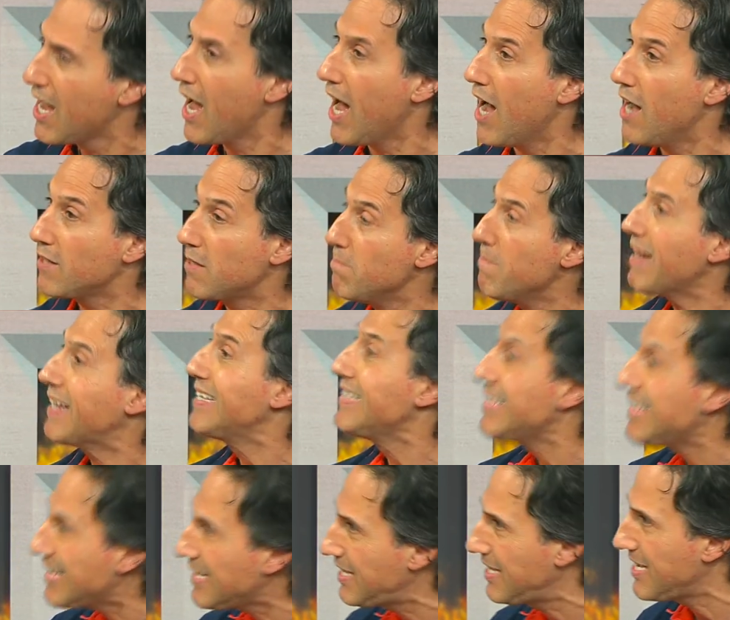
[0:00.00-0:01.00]
Uh, the
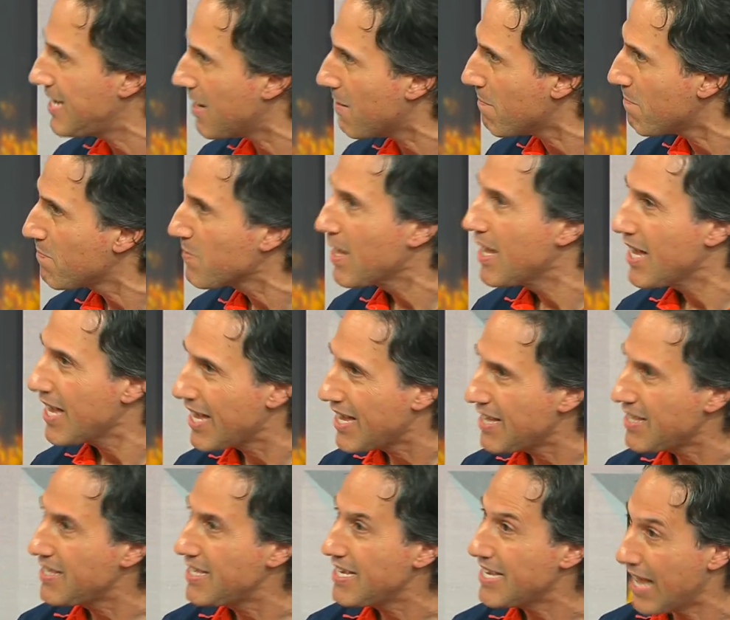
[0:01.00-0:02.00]
magnesium
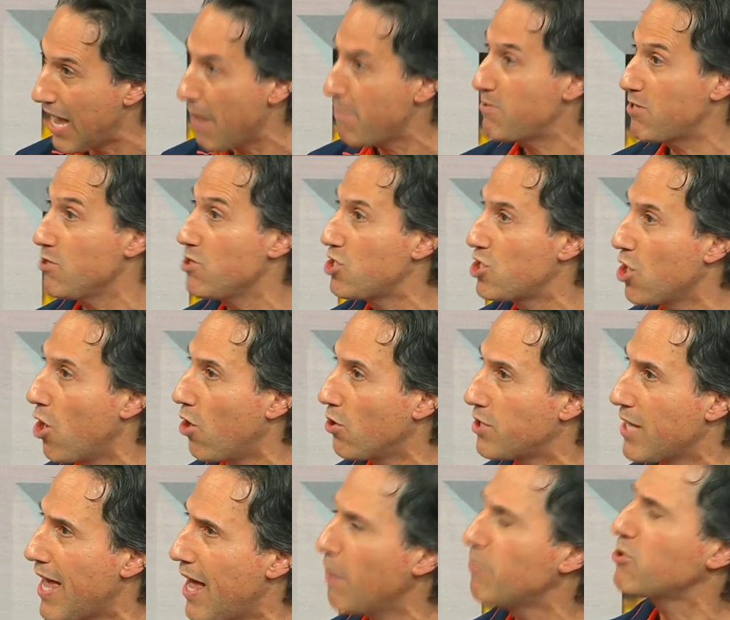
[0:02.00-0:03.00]
in the Epsom
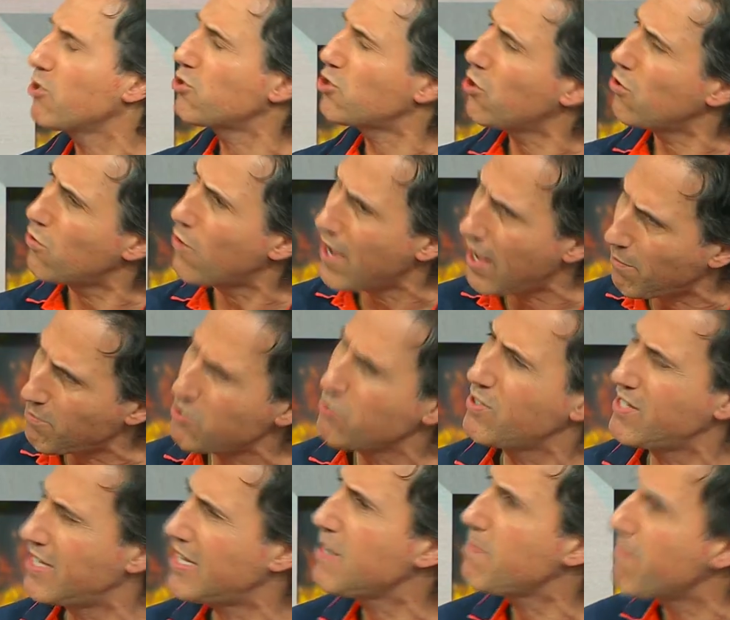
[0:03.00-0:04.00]
salt helps also helps you
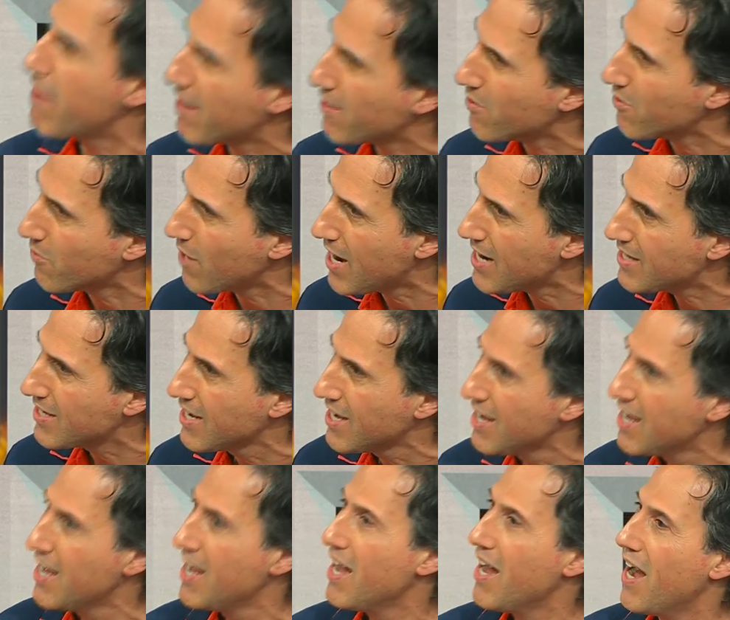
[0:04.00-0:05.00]
sleep better, right?
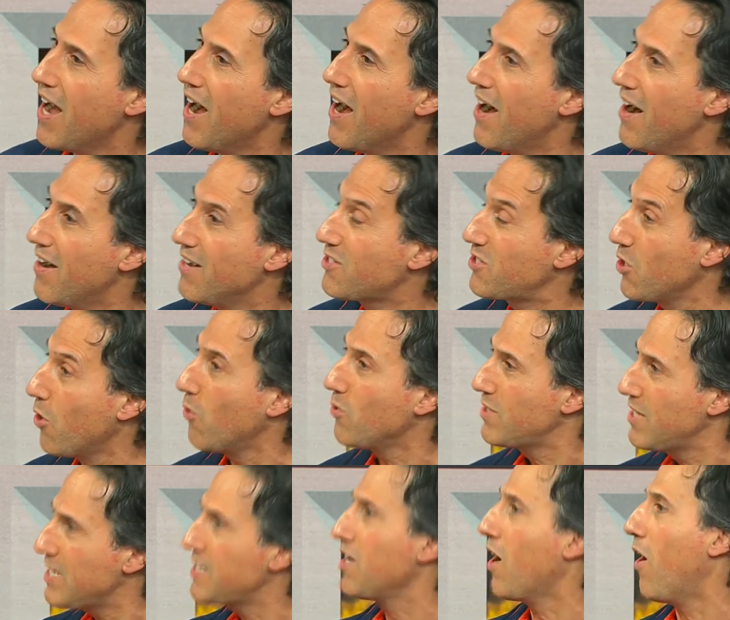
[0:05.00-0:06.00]
Oh. Uh, so
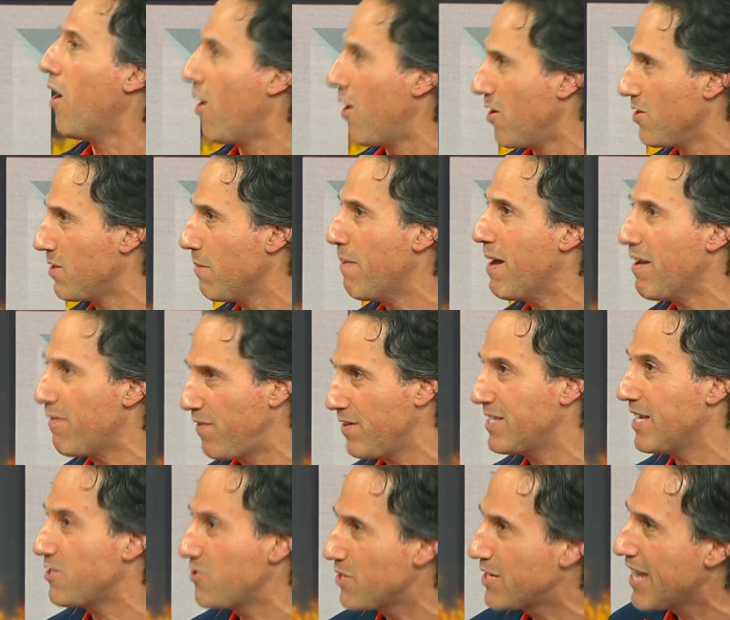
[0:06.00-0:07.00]
these are the benefits
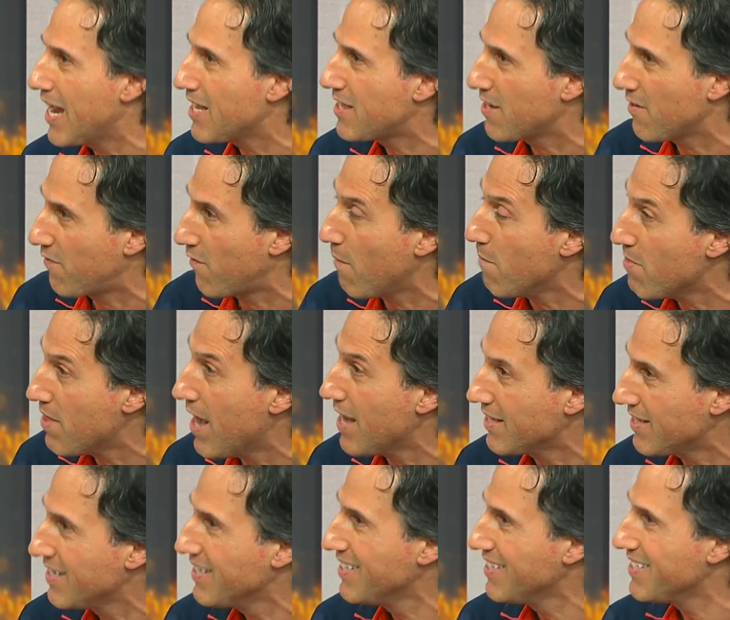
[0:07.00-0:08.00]
that you get from
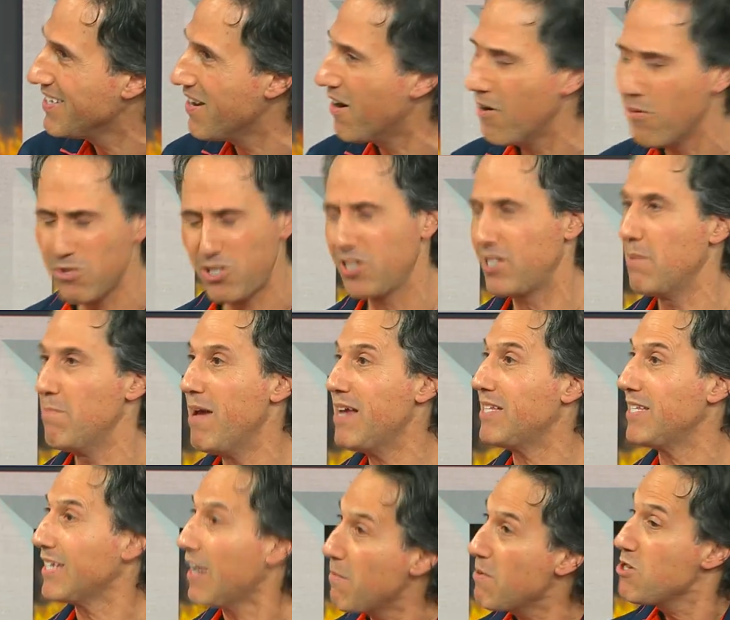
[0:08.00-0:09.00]
that, you know, which is
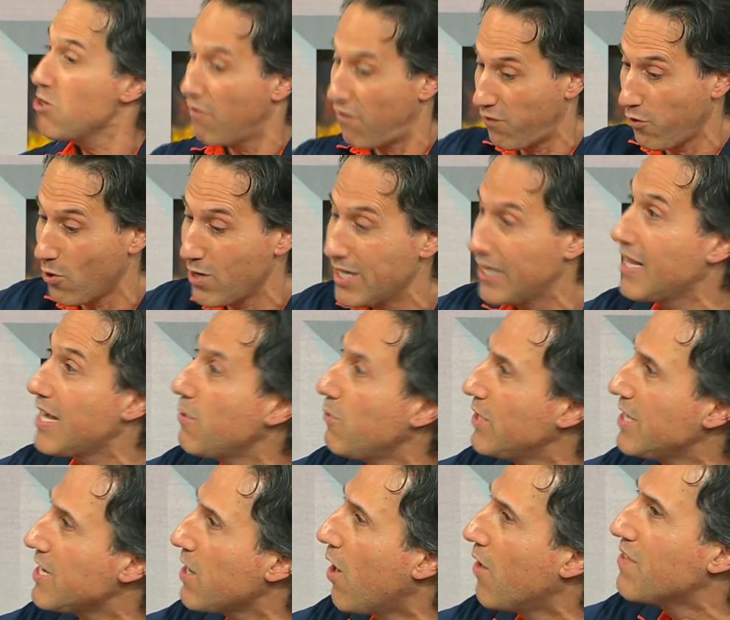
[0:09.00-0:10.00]
amazing. I mean, you're floating
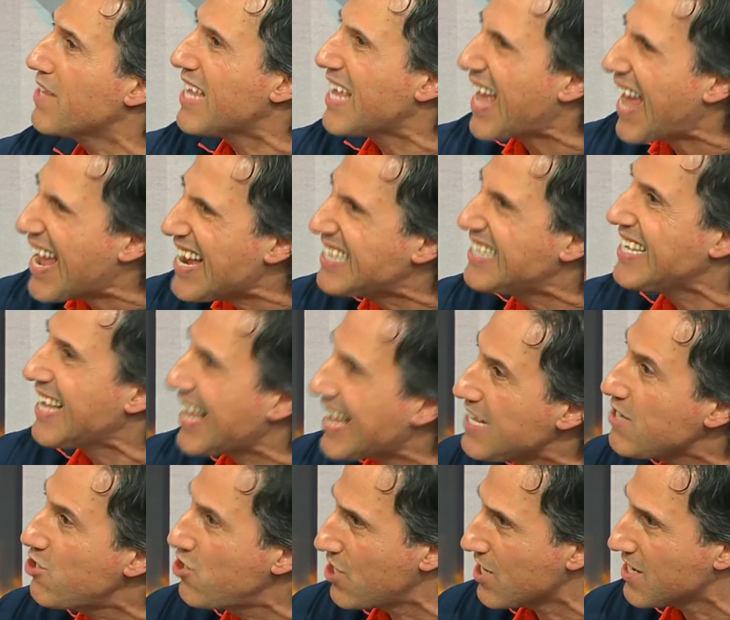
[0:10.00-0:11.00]
literally on eight
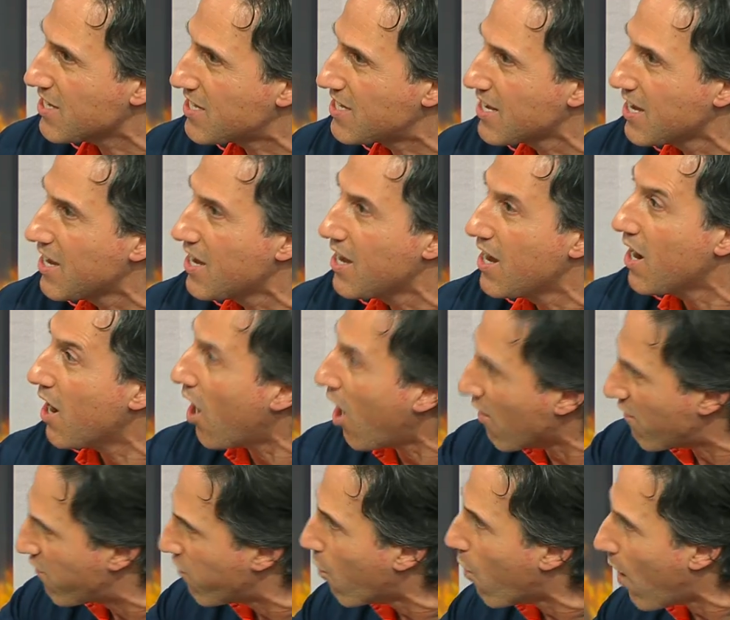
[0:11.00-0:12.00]
inches yeah.
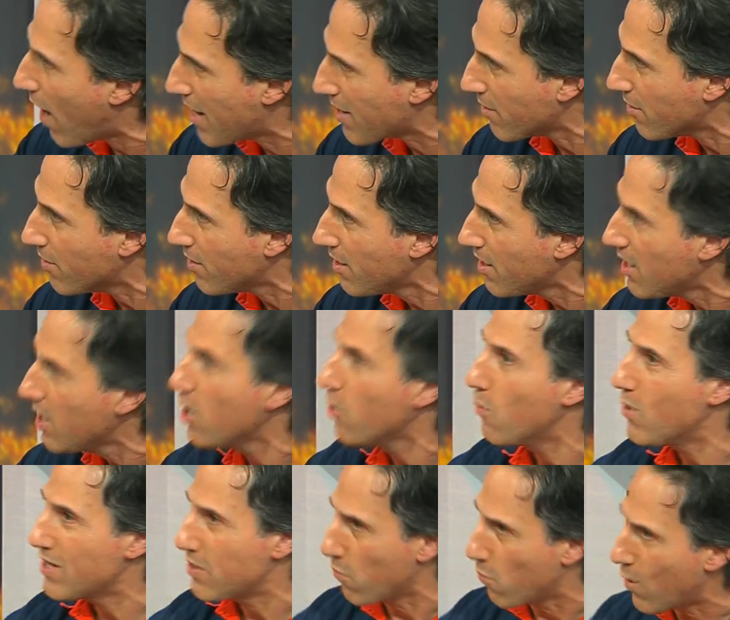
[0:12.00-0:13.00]
of water
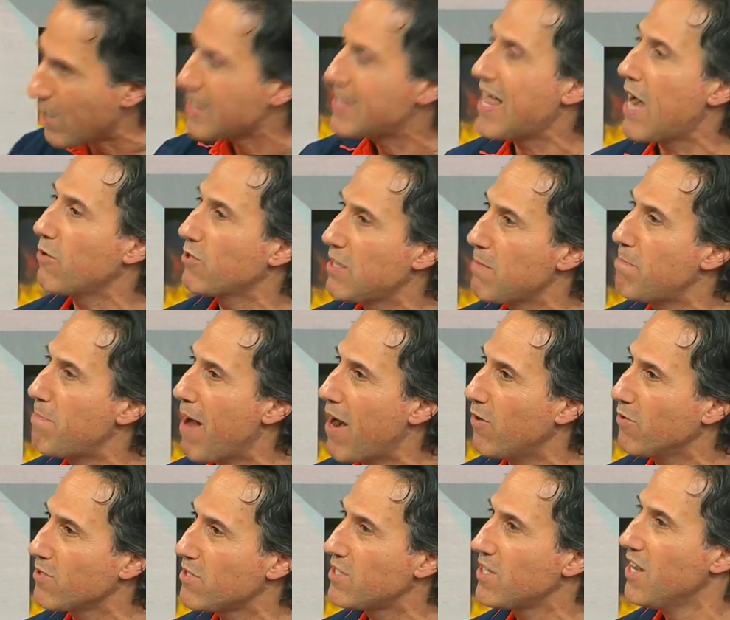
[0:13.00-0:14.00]
with 1,000
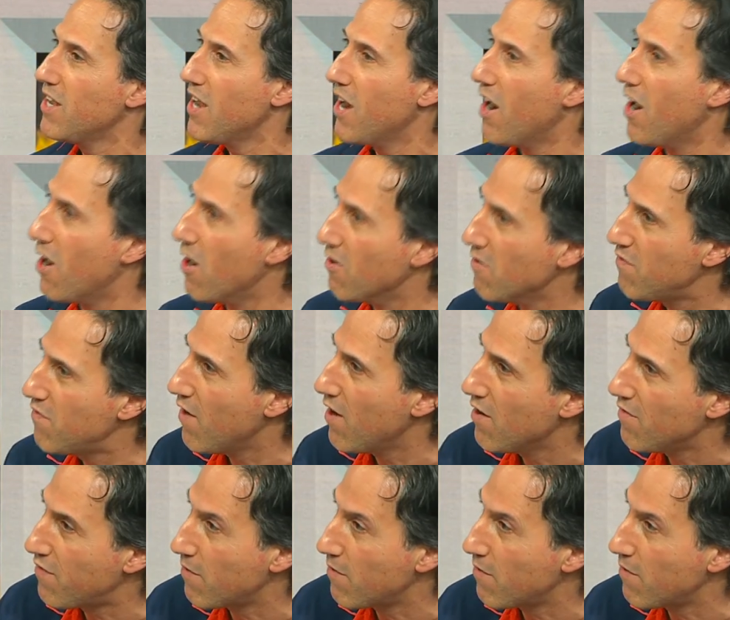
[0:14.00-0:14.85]
pounds of uh,